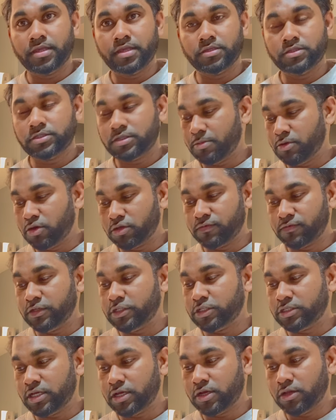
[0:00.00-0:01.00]
some of those
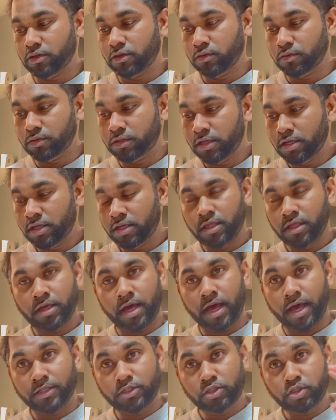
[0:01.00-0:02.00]
features include
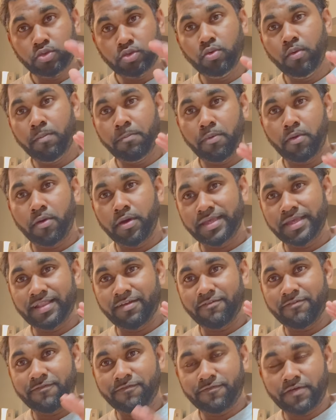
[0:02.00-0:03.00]

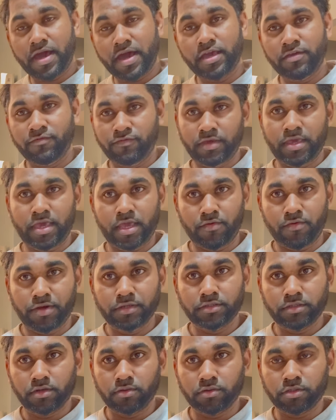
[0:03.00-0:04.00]
2.5K
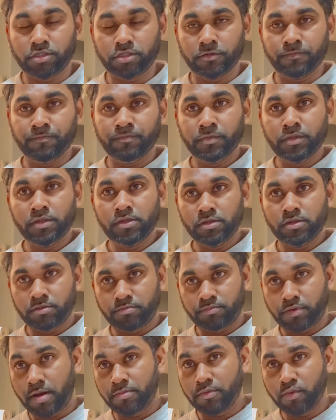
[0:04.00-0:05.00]
resolution.
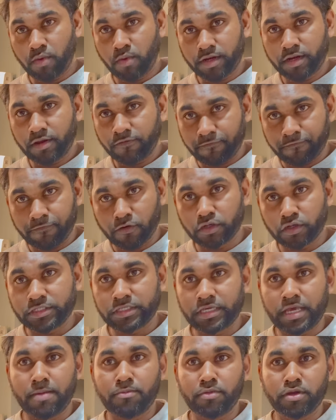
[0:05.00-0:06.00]
Probably one of the first
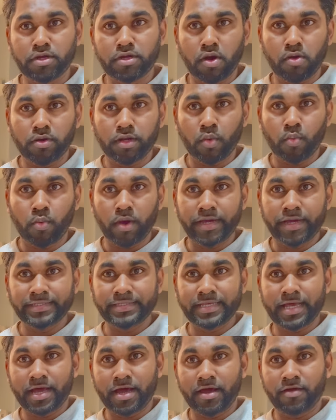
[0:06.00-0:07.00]
camera now that Wyze
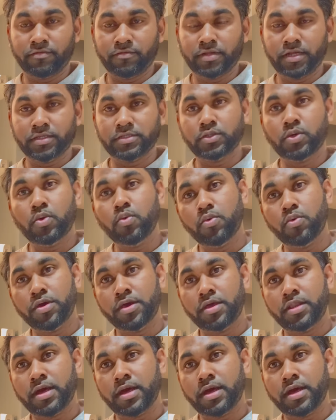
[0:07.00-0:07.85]
have that's going